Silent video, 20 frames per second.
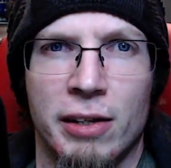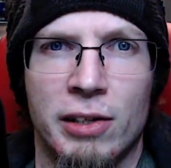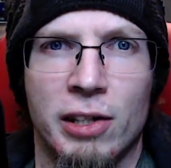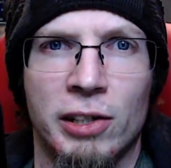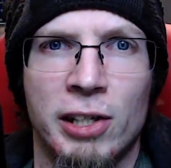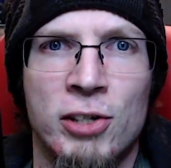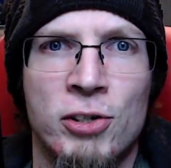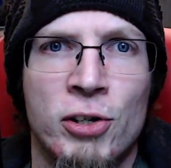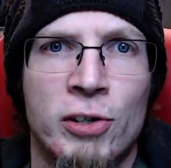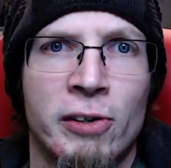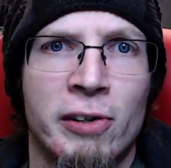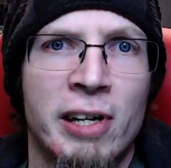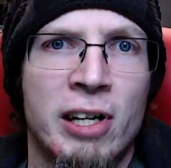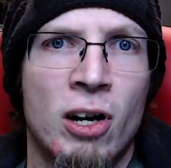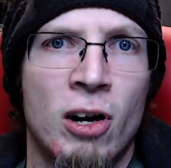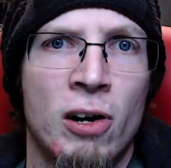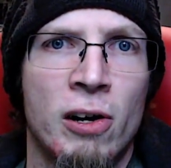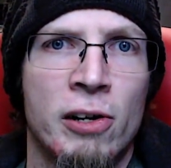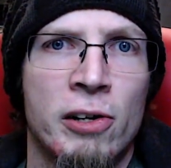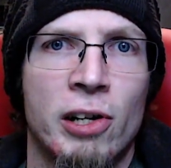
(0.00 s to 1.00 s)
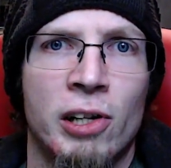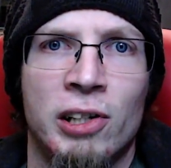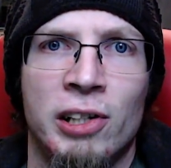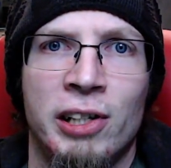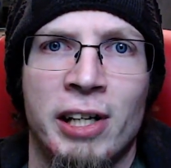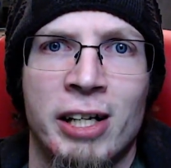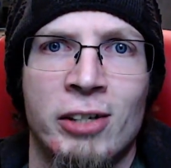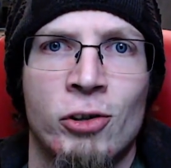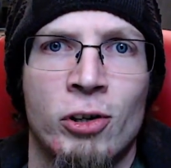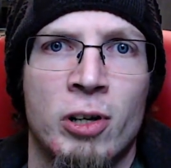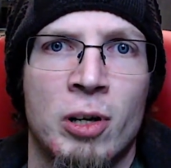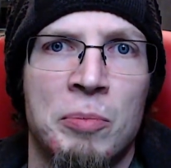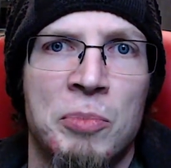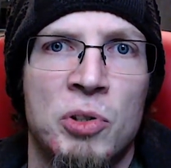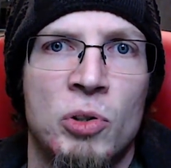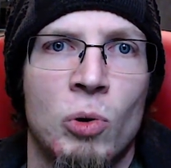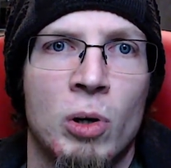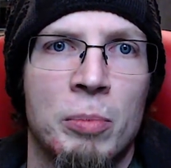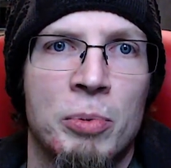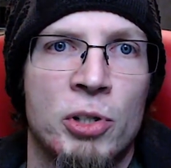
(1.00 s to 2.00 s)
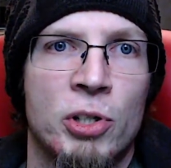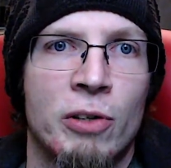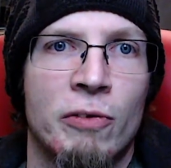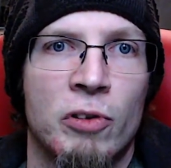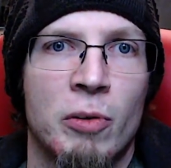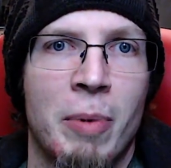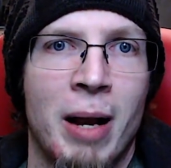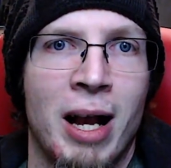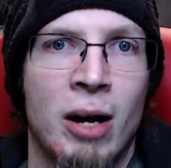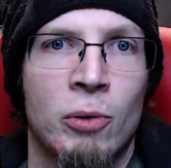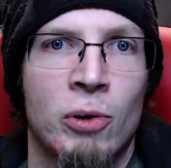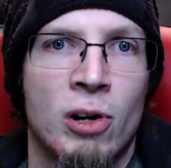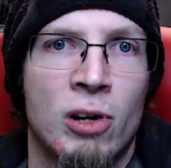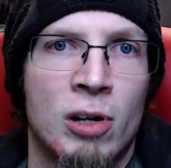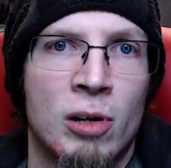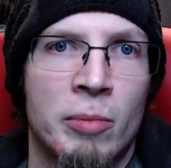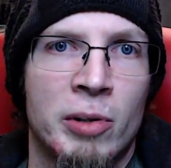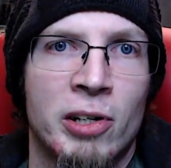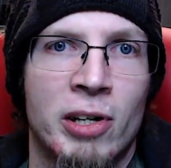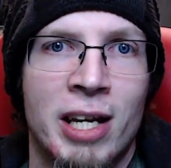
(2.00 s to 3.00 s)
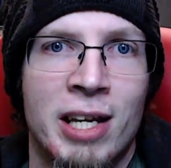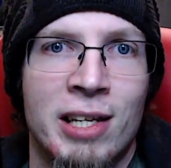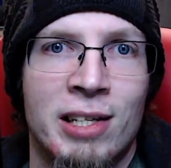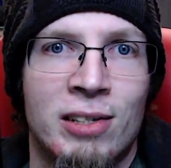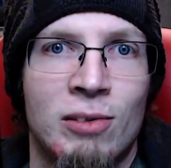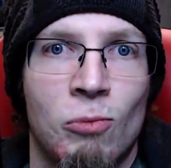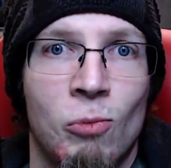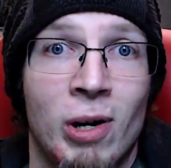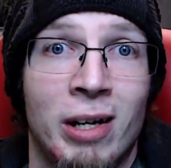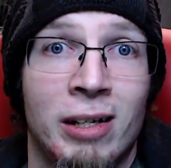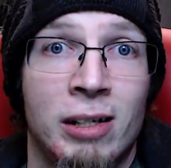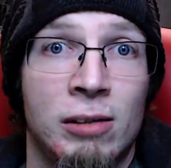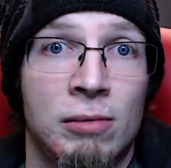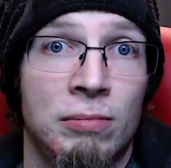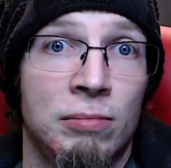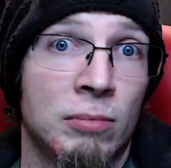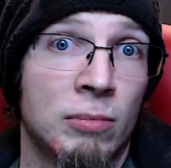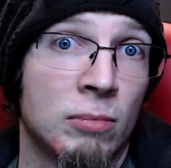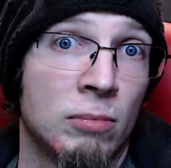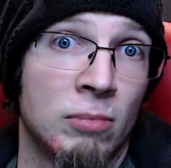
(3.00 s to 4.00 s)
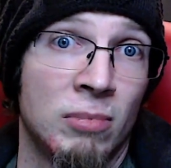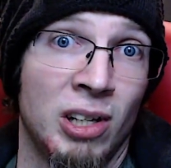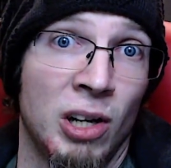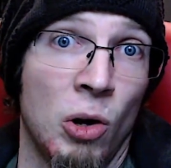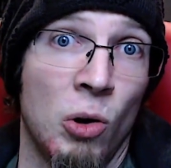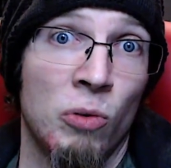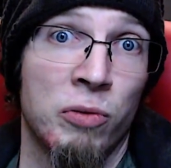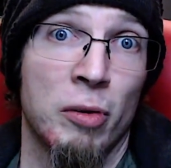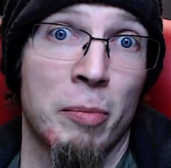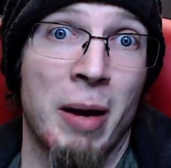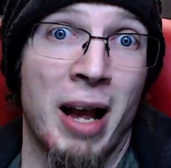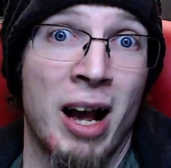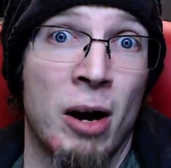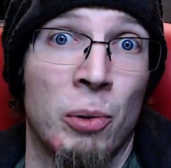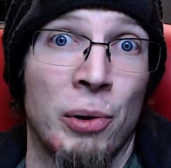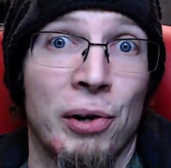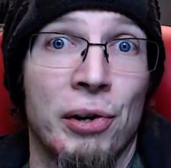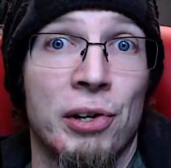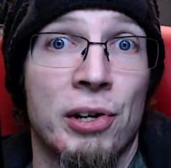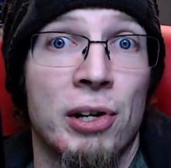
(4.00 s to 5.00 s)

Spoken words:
The legendary card Electric Absorption for power armor is, well, overpowered.